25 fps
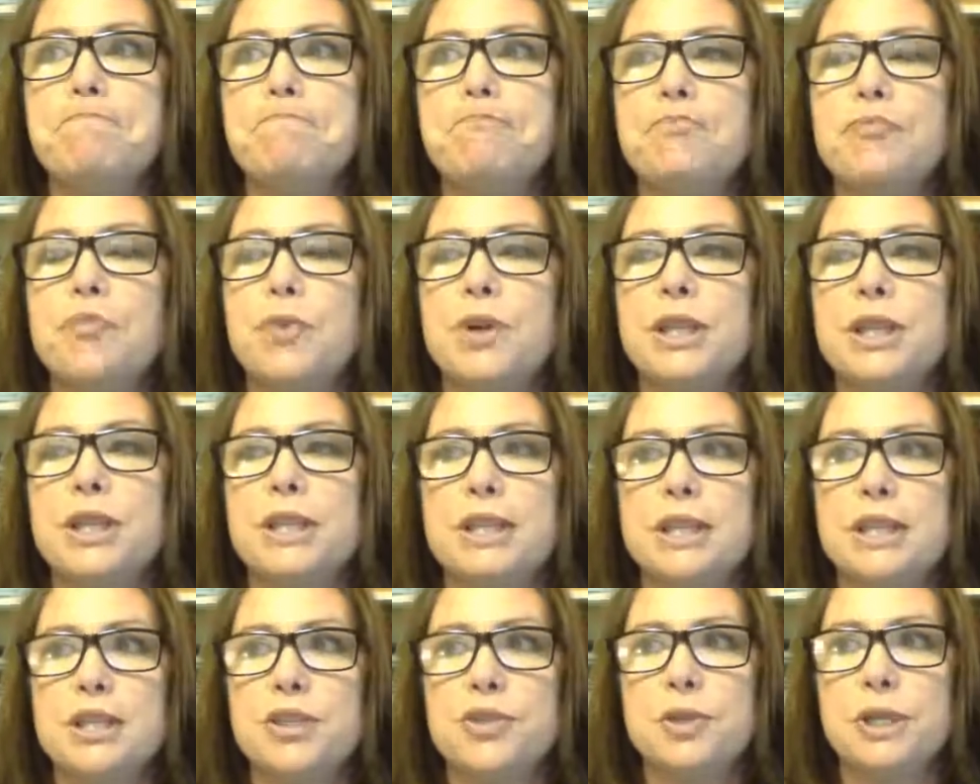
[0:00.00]
With
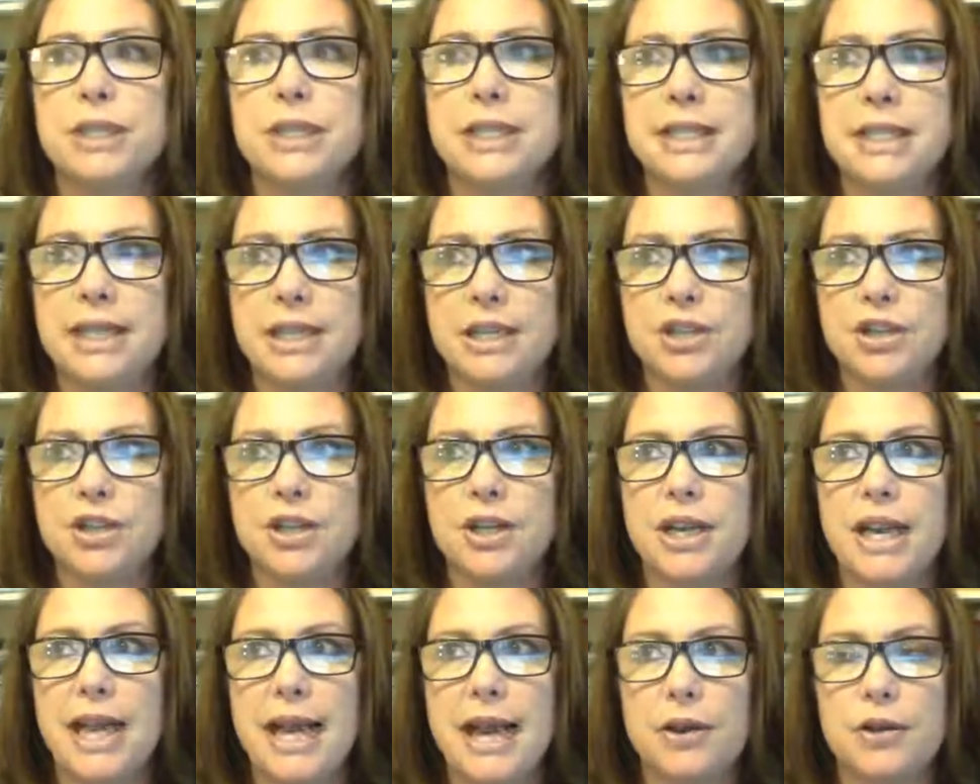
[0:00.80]

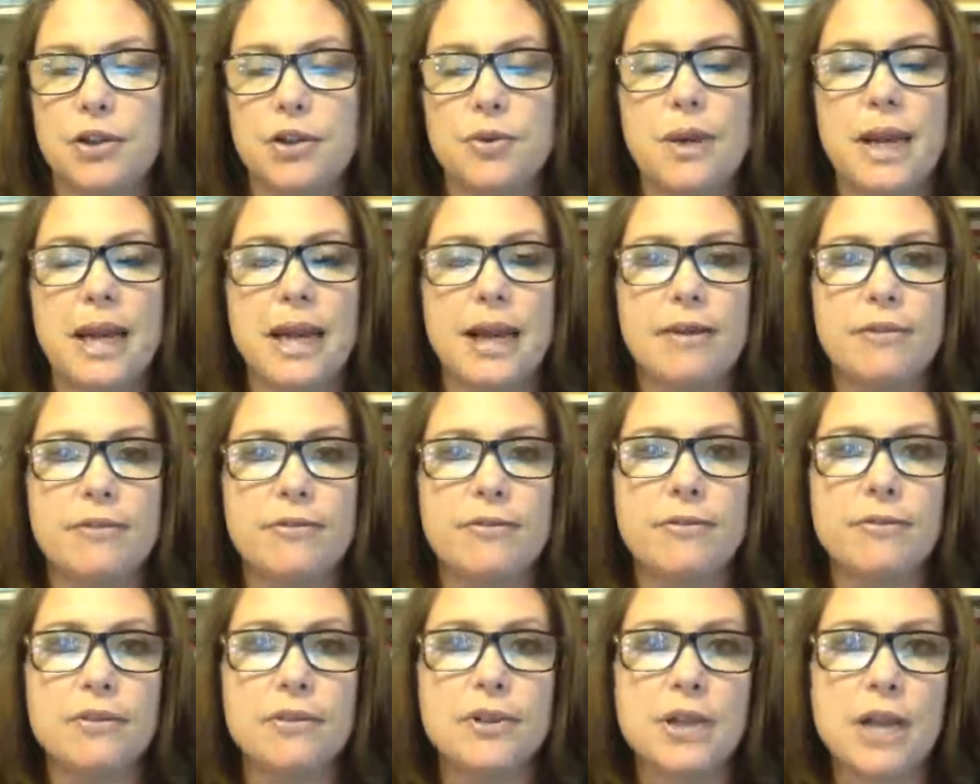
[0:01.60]
industrialization, now you
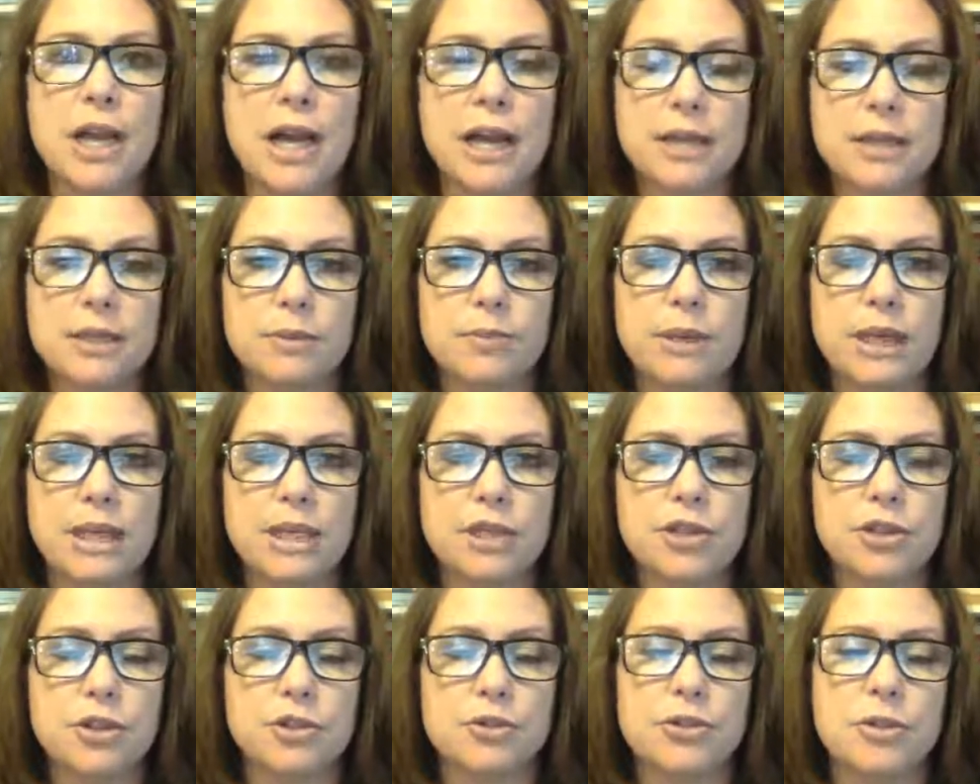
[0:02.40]
have not as many
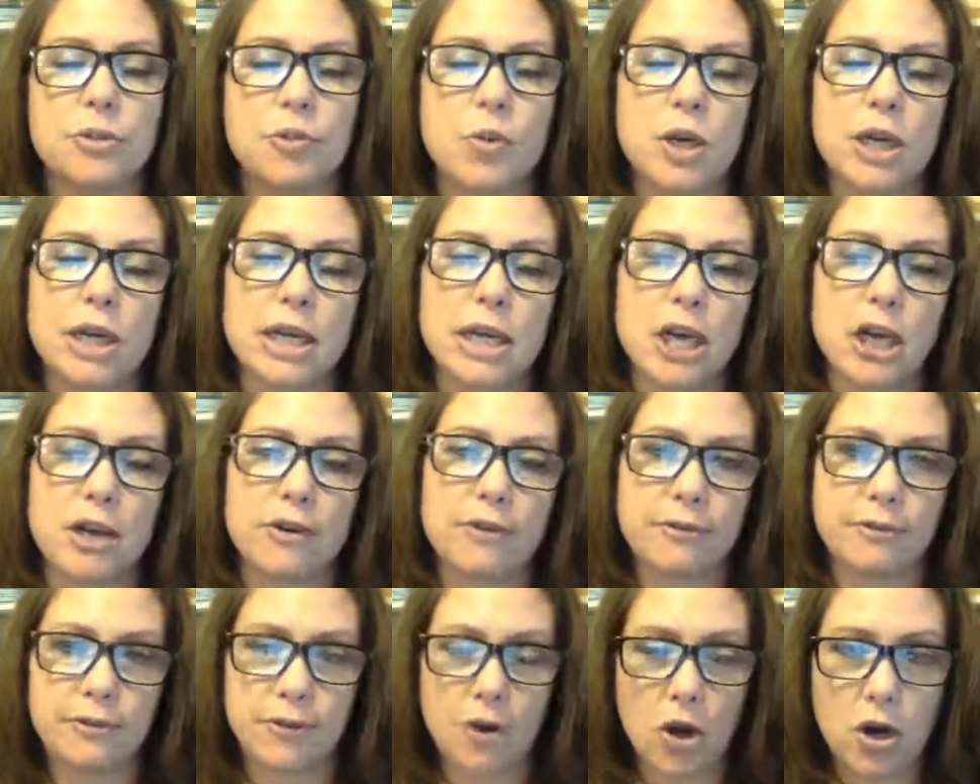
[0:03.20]
children working on
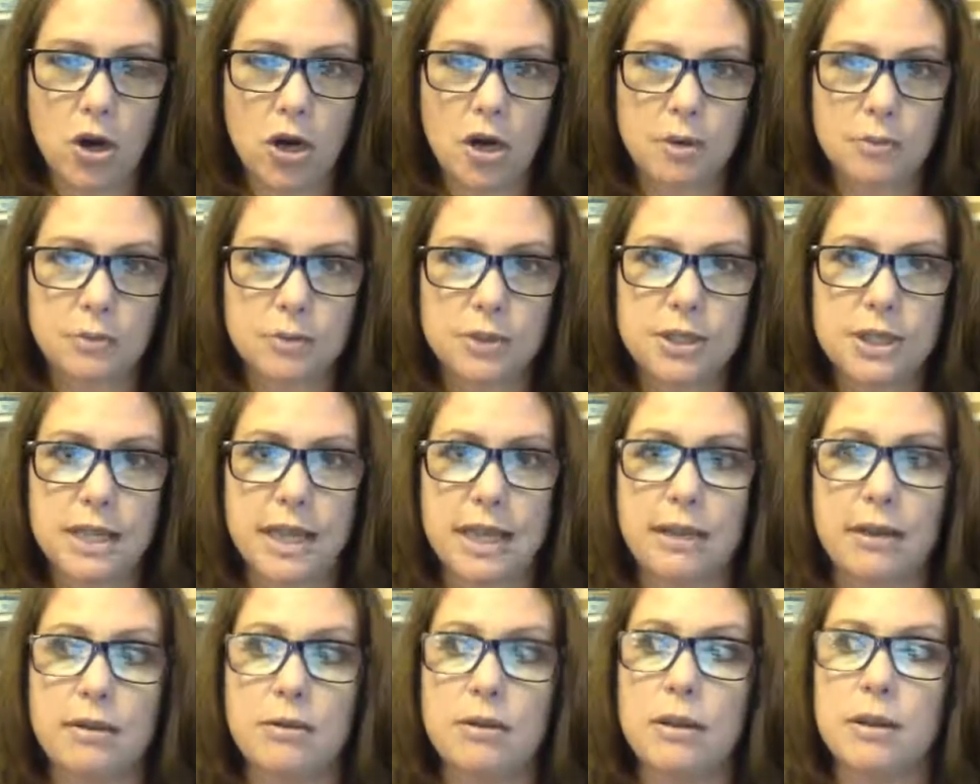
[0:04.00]
farms
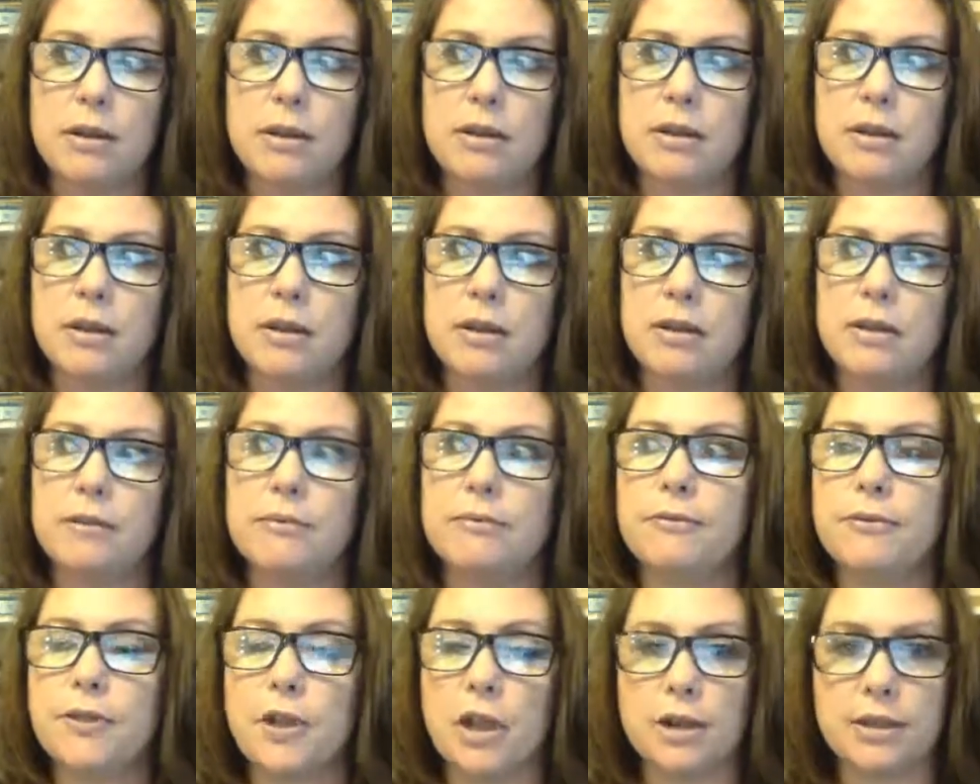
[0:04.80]
and the
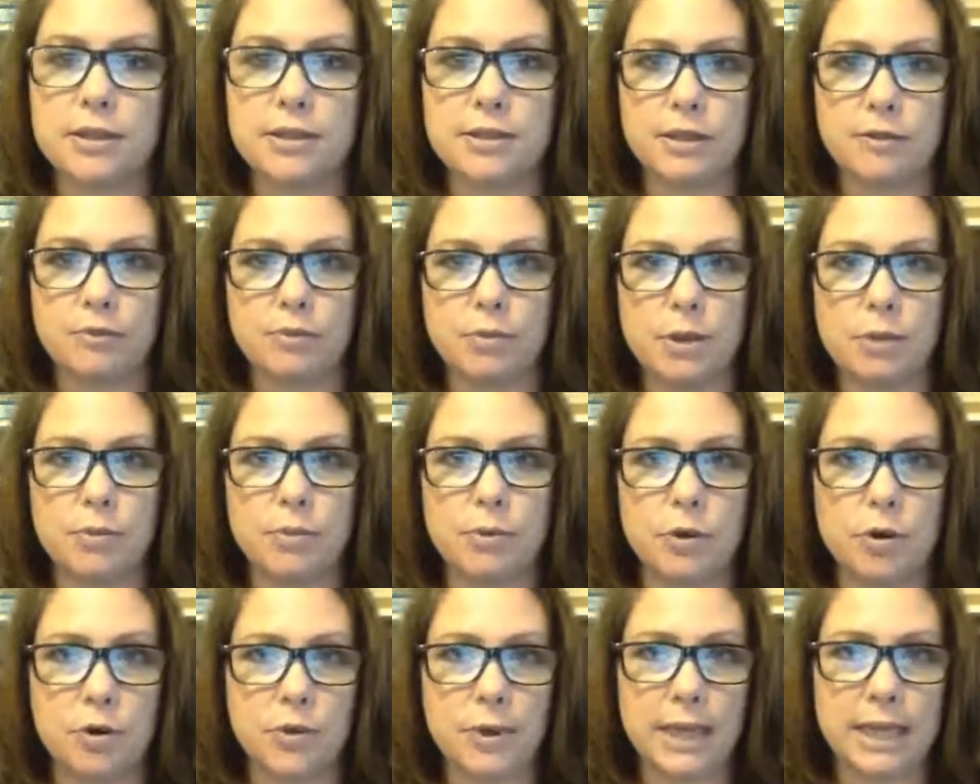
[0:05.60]
flux of
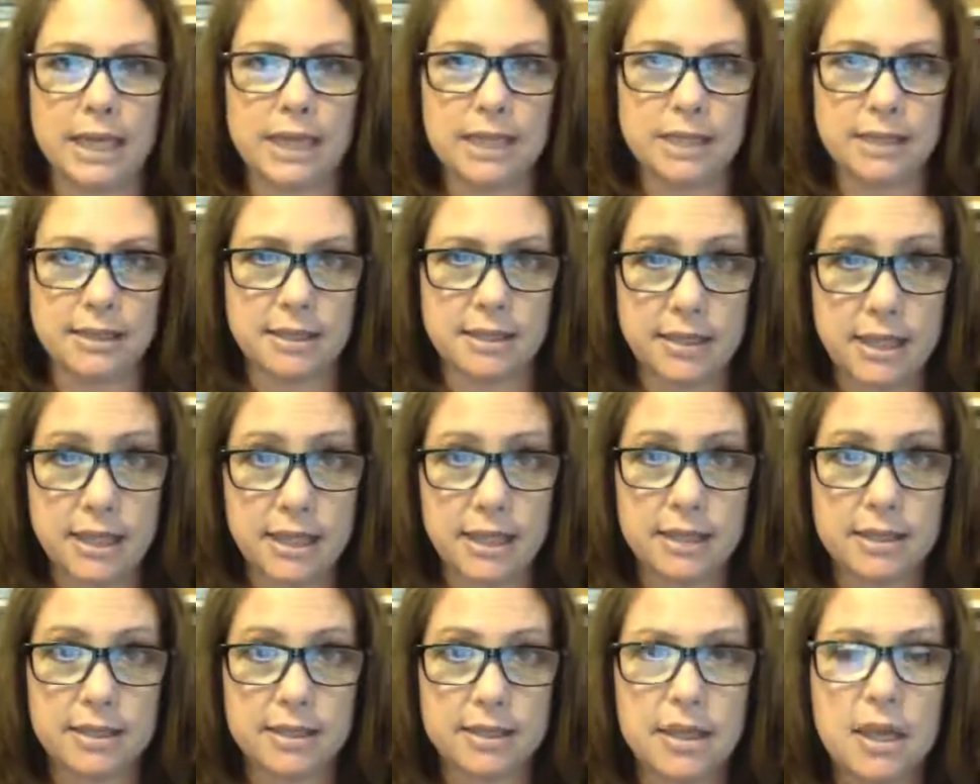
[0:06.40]
people going into
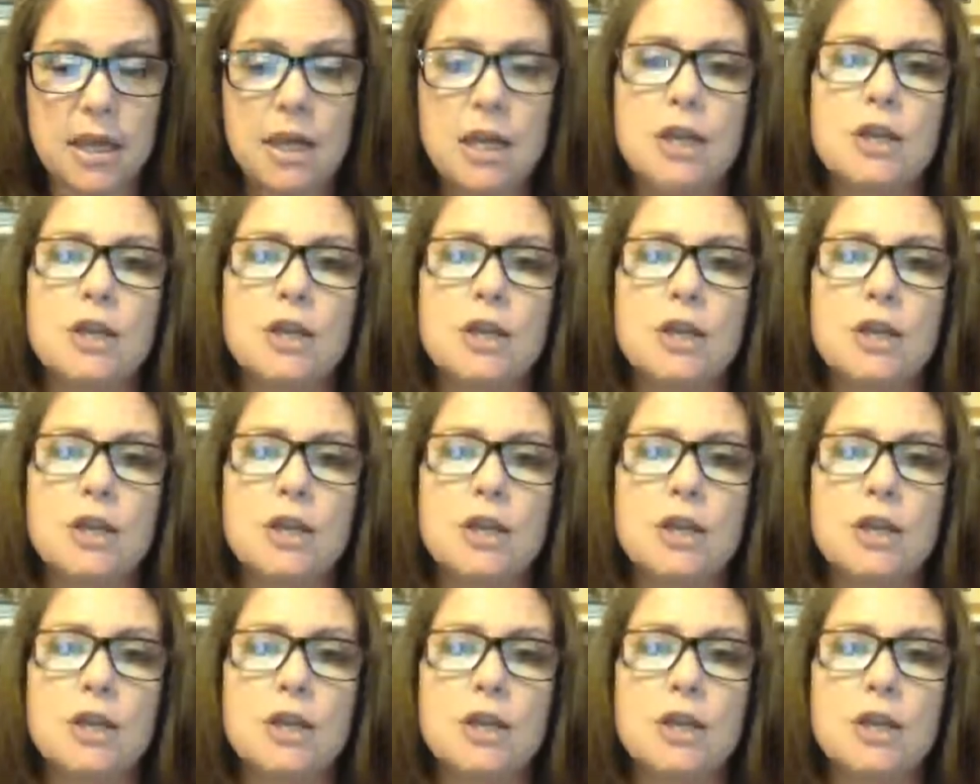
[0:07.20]
cities.